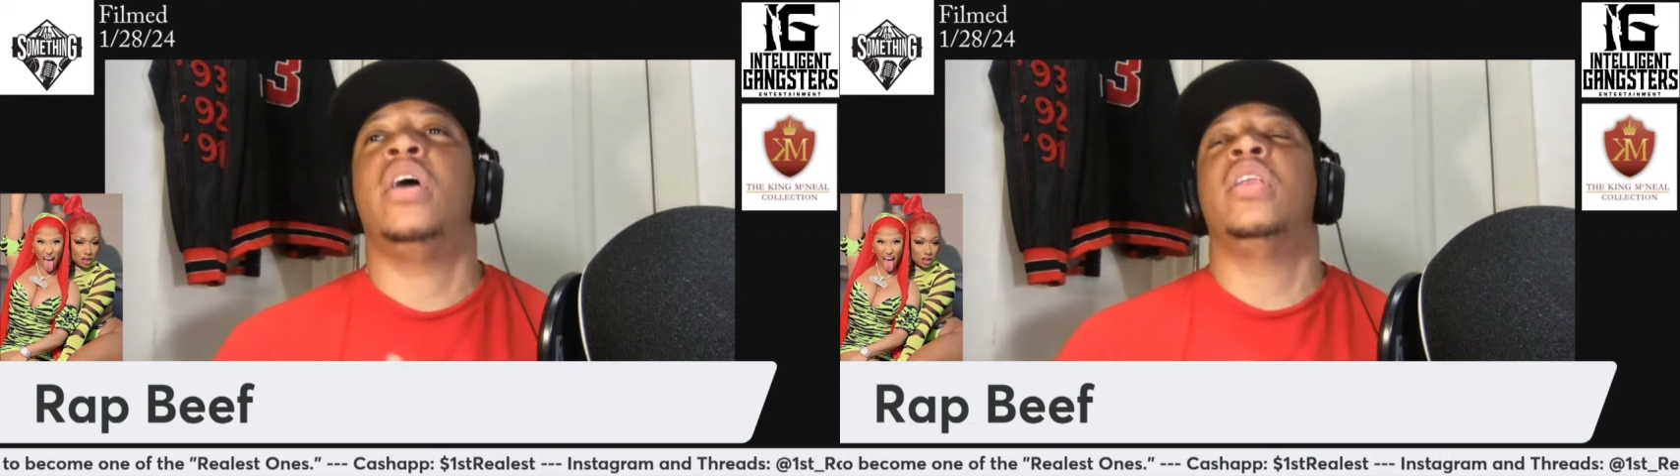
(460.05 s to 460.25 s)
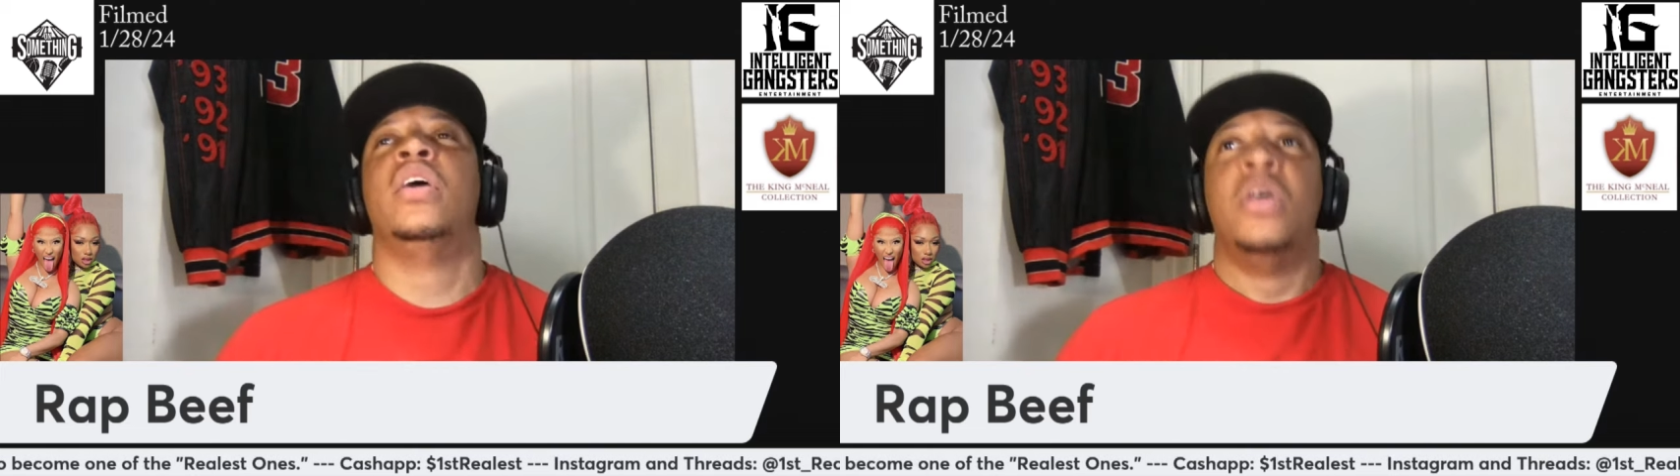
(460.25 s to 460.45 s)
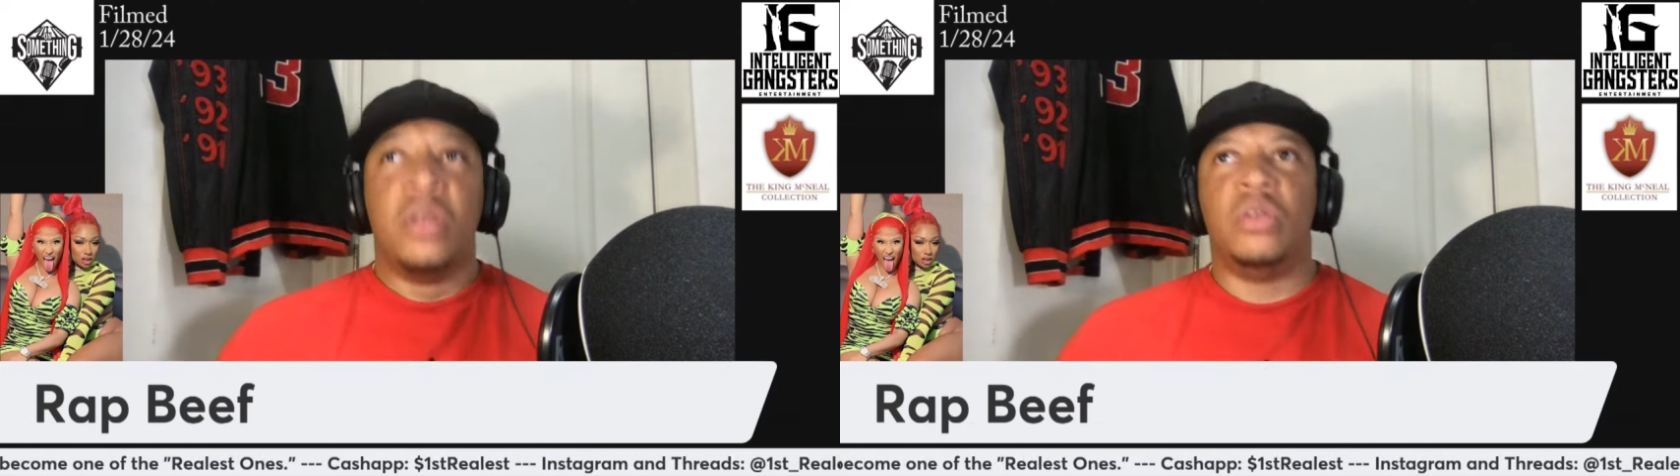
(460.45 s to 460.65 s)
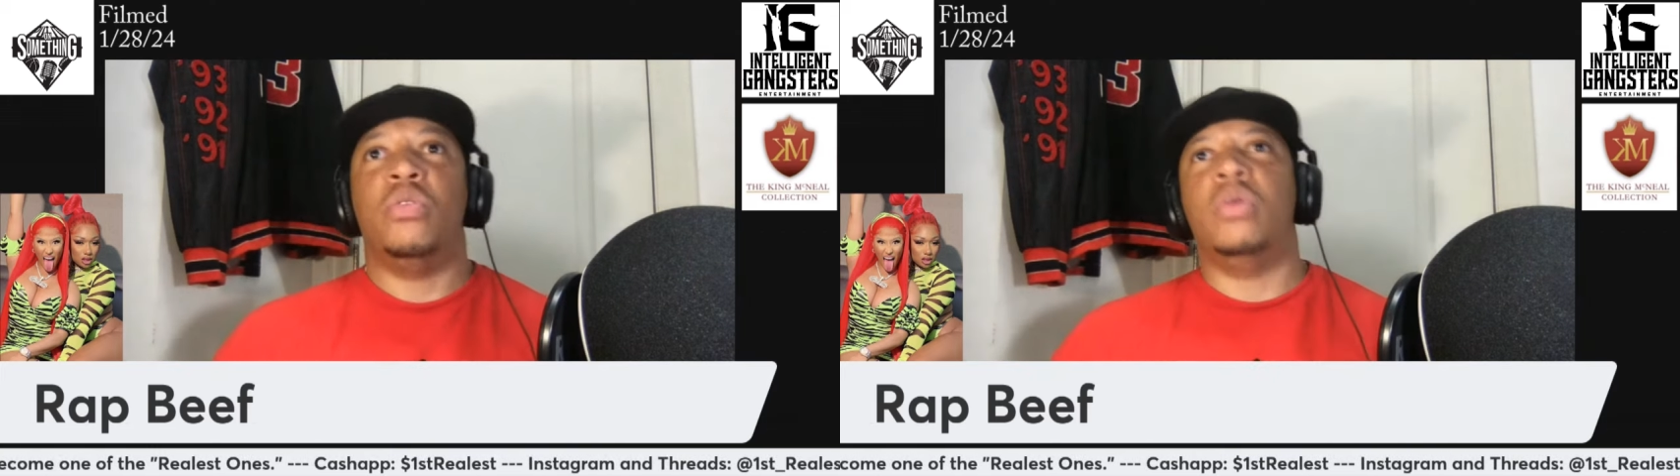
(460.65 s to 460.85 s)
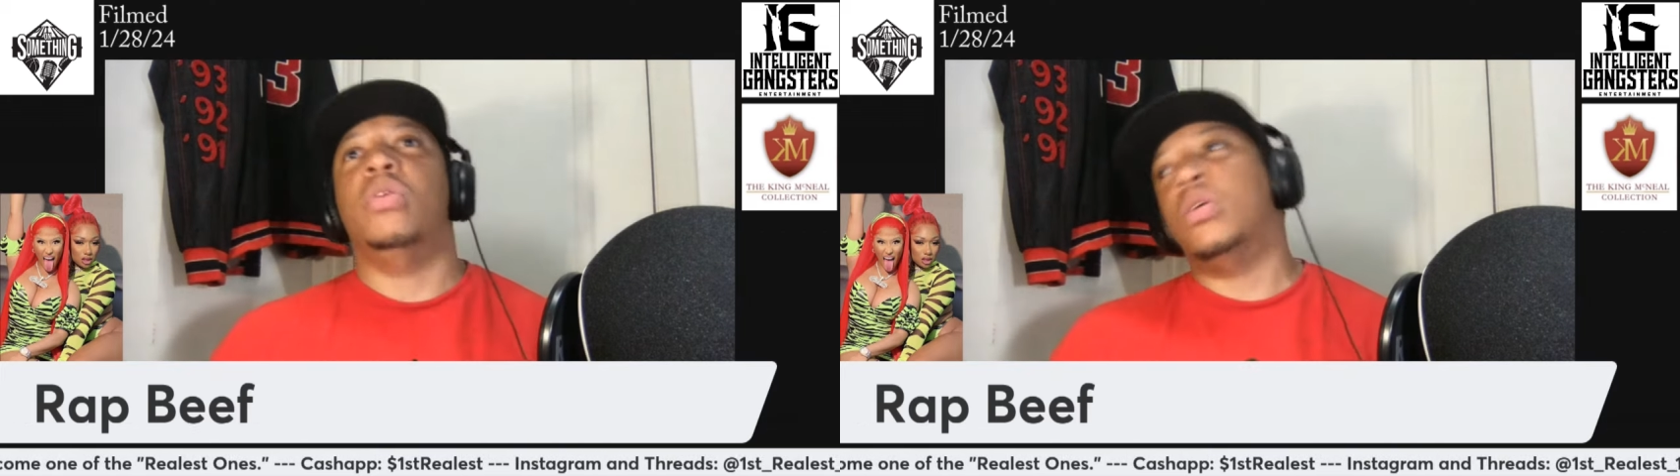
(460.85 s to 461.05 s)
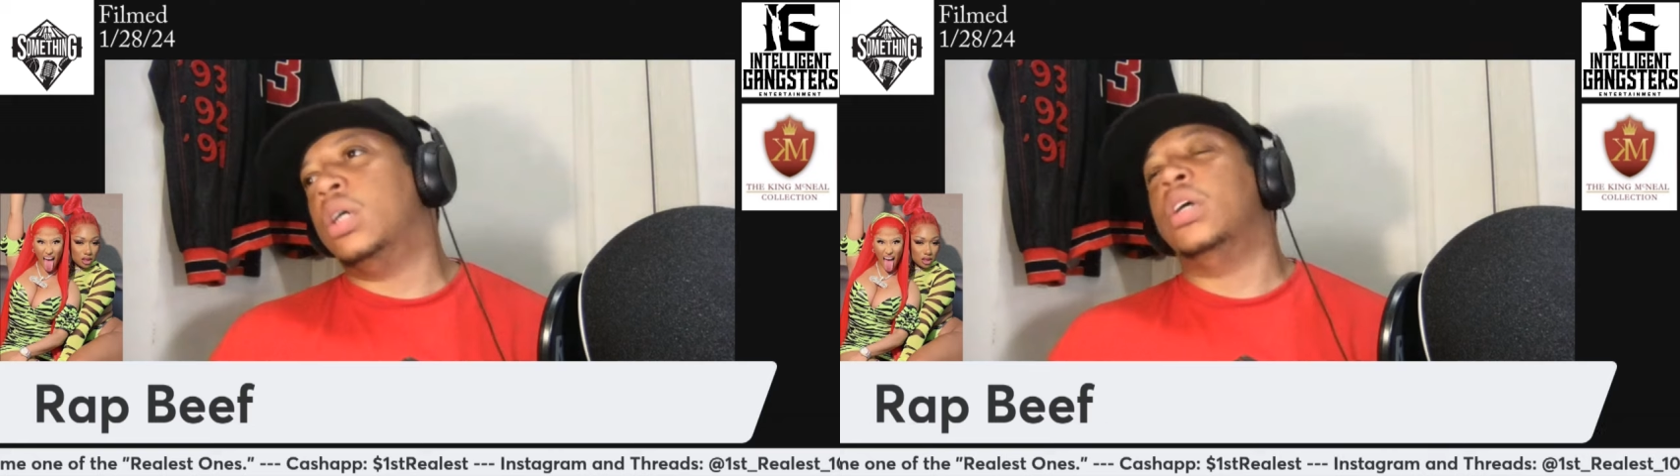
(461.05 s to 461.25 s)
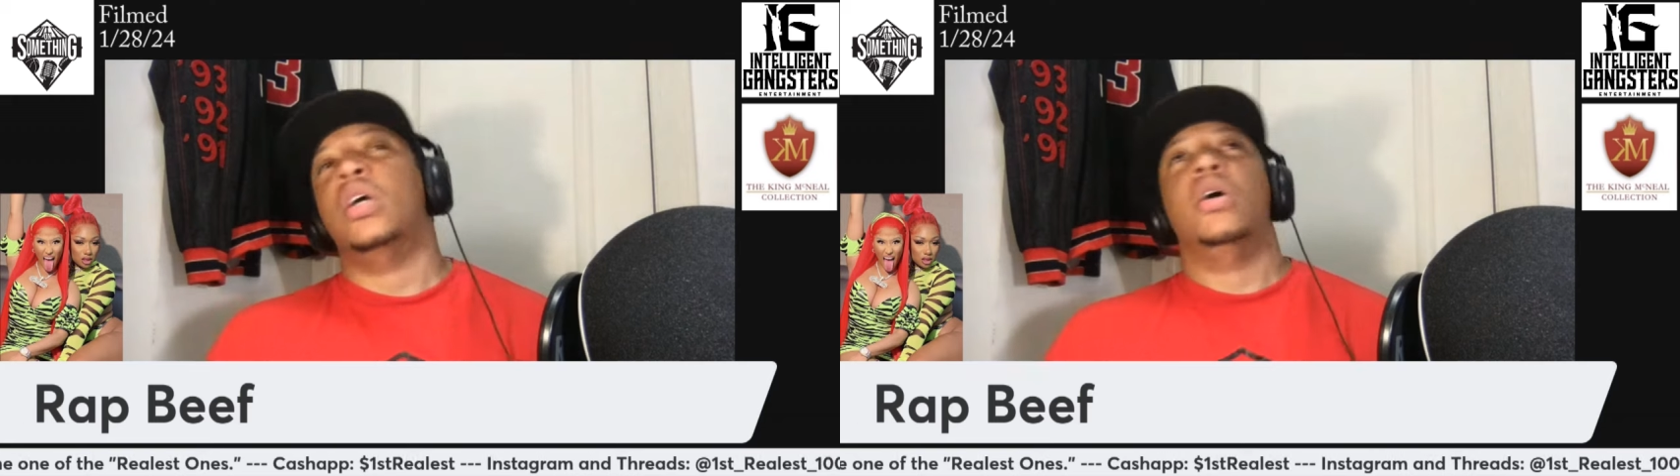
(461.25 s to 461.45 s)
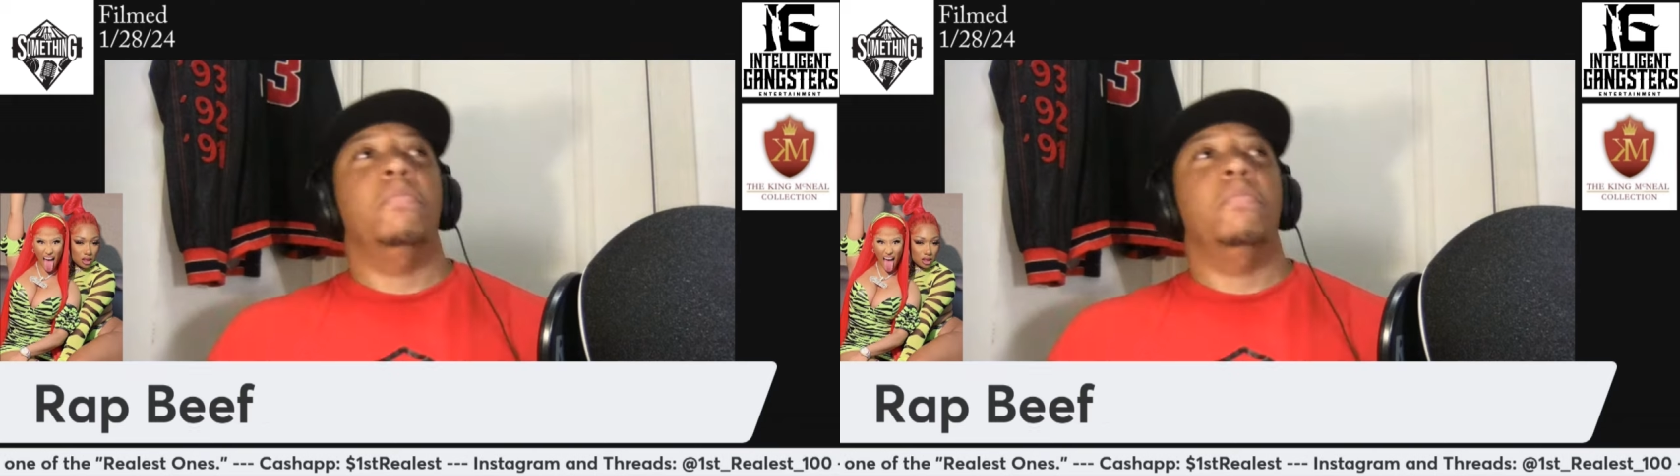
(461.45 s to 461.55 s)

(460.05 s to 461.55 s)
and your uh, uh, uh,